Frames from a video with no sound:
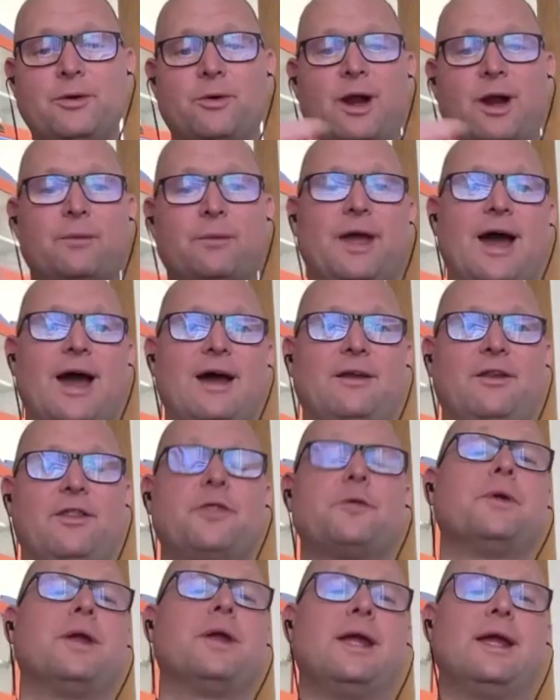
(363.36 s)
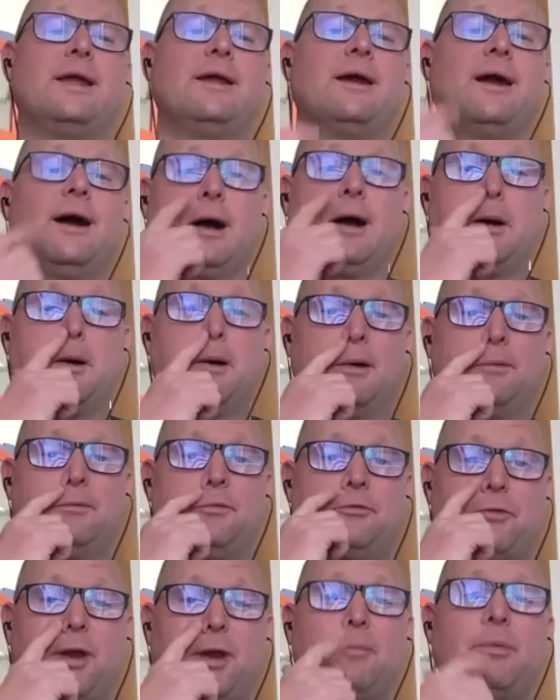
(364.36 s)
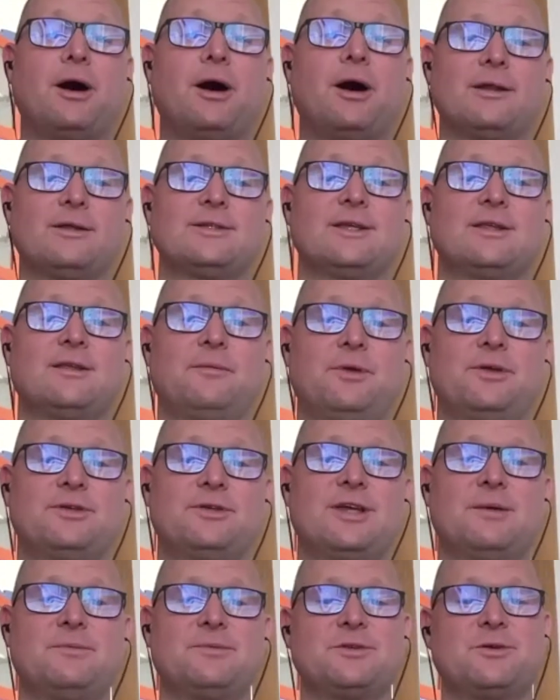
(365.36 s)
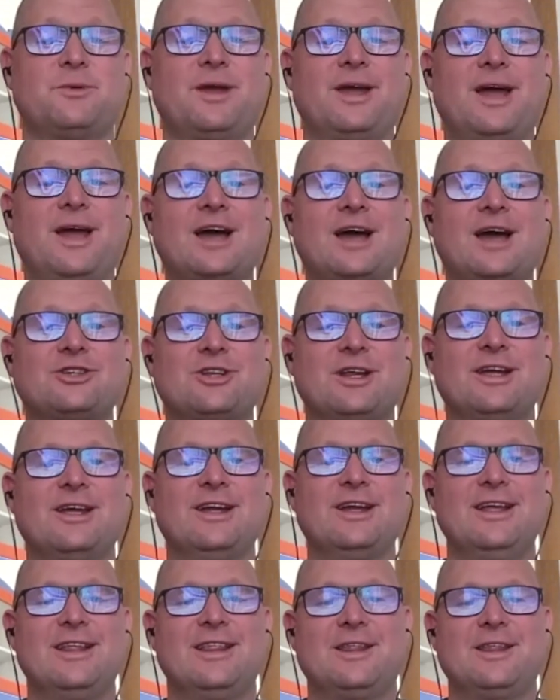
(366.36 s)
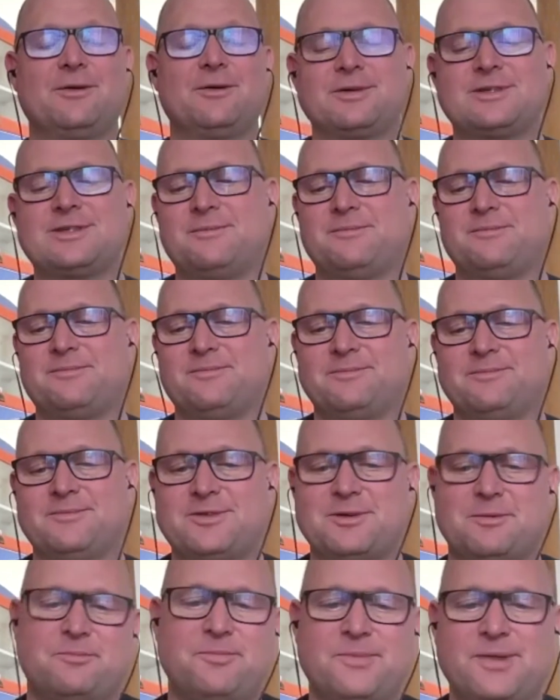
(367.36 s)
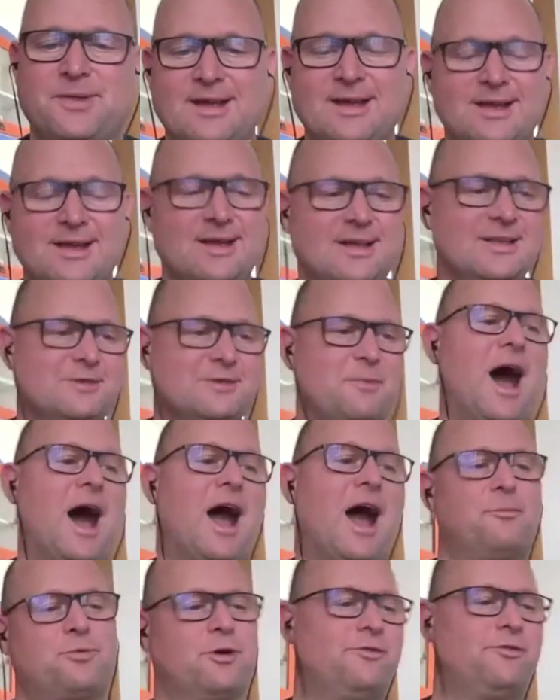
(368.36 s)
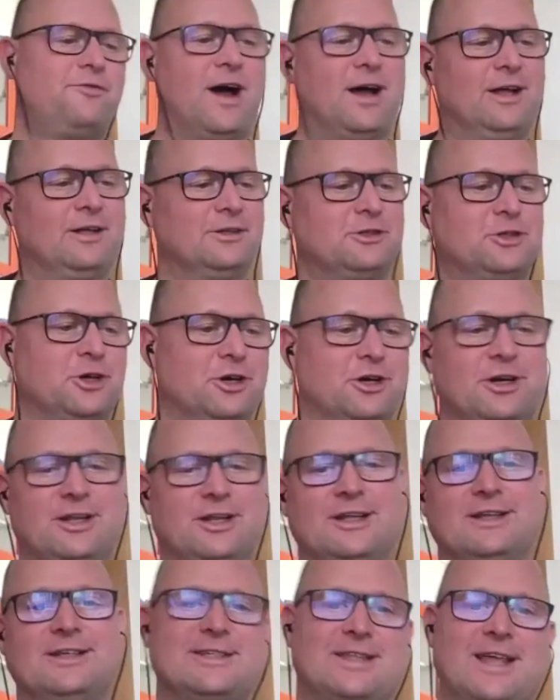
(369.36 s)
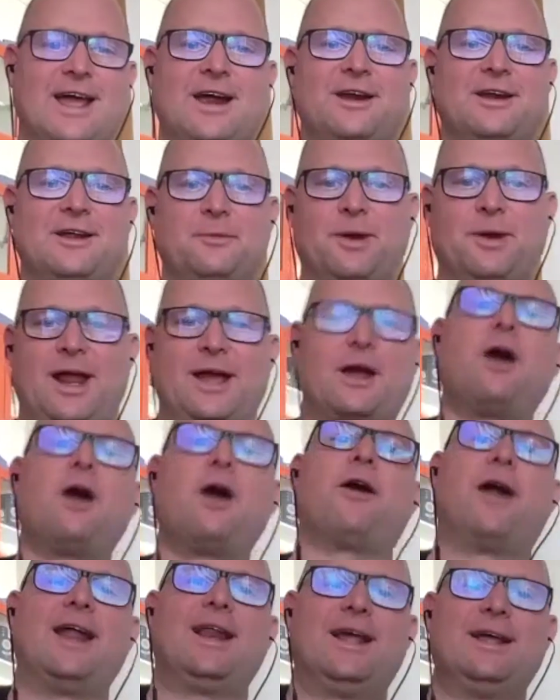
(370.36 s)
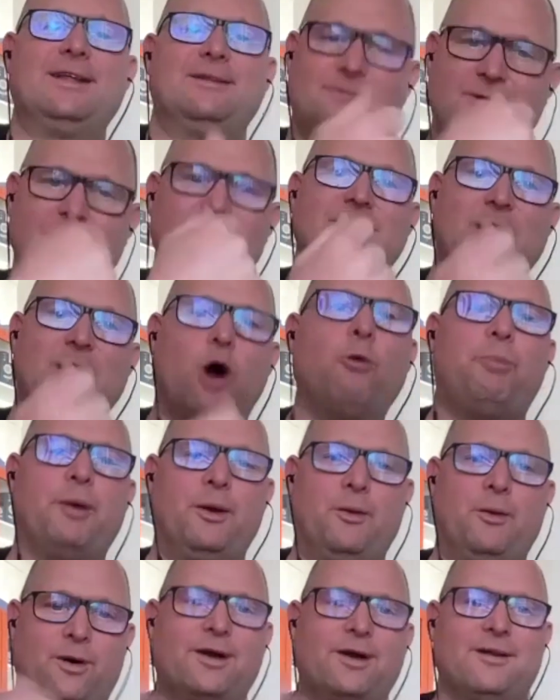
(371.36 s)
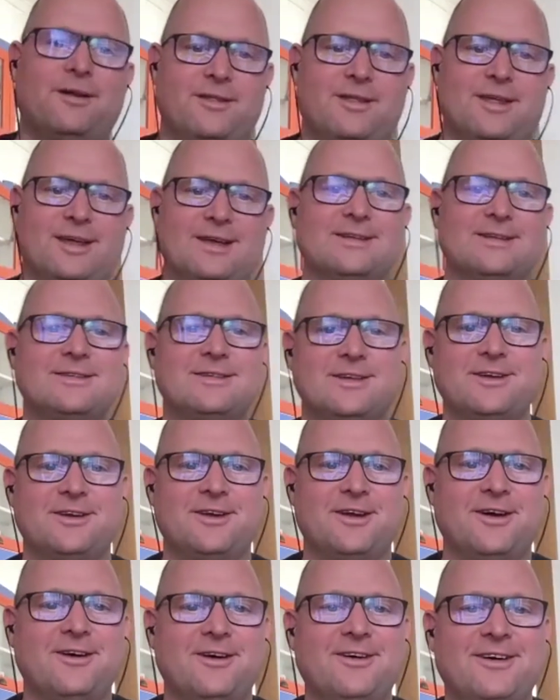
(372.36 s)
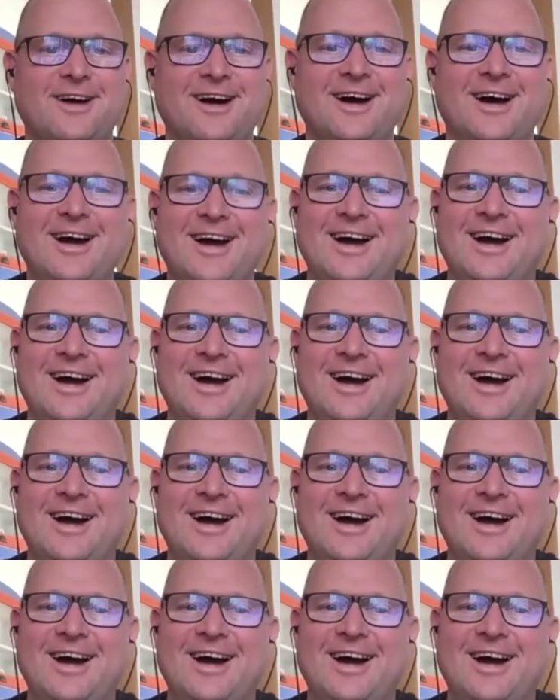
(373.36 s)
one, and we had three bottles at the museum. So we actually there was some high profile journalists there, and we're like, all right, let's open one of these, you know.